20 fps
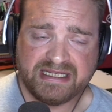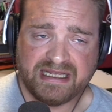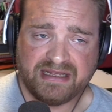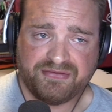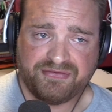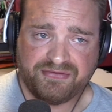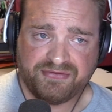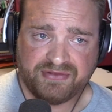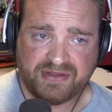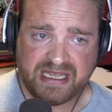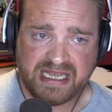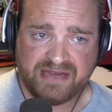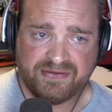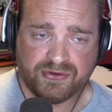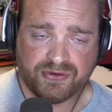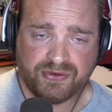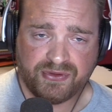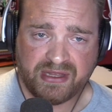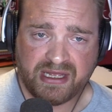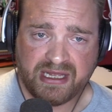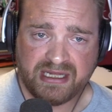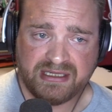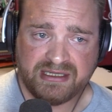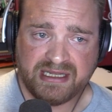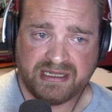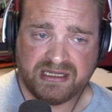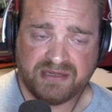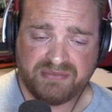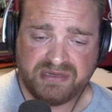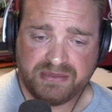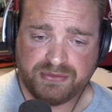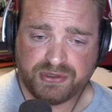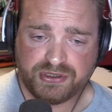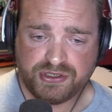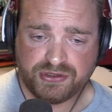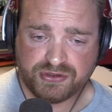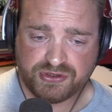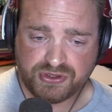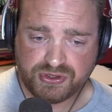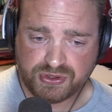that flavor that the people
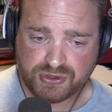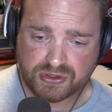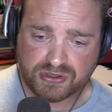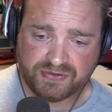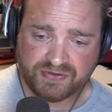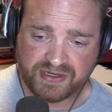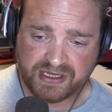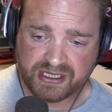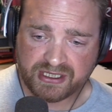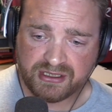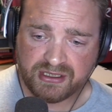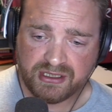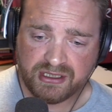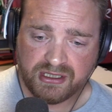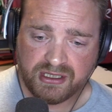that you're serving